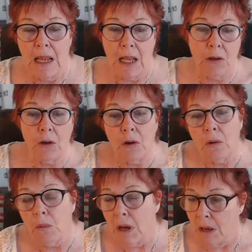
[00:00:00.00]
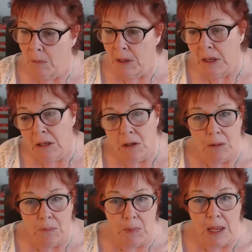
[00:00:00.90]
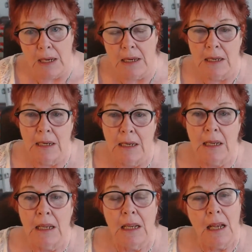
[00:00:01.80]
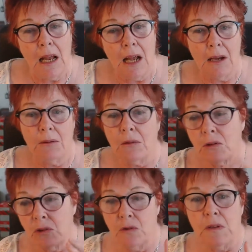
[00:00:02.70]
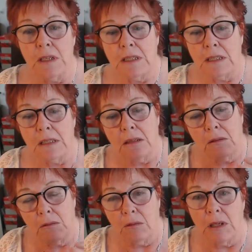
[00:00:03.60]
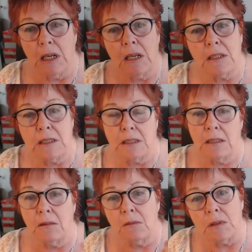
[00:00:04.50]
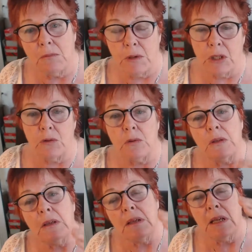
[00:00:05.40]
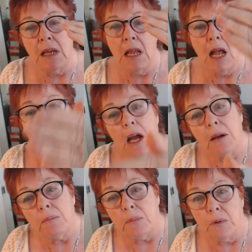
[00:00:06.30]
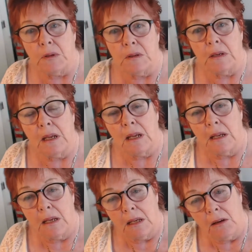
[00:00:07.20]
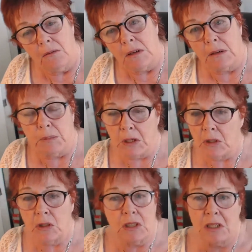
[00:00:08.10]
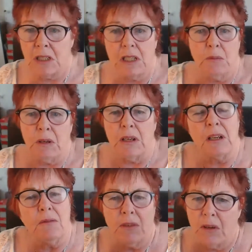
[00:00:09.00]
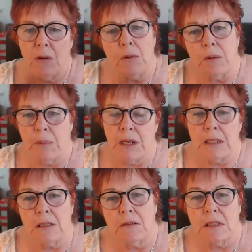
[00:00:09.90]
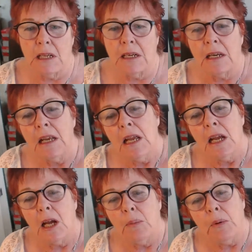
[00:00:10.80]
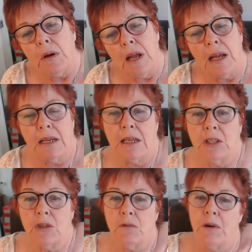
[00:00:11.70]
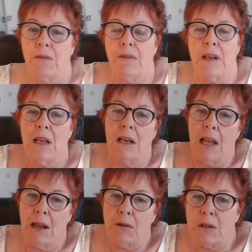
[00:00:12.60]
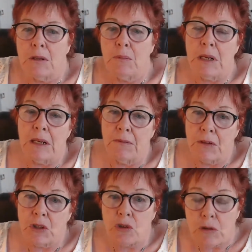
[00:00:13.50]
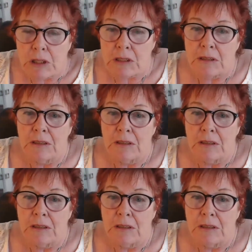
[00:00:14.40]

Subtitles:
And you know, when I go to bed, I do this little ritual. I put in, because you can see where you live, you know what your place looks like. I put Archangel Raphael out in the middle of the street.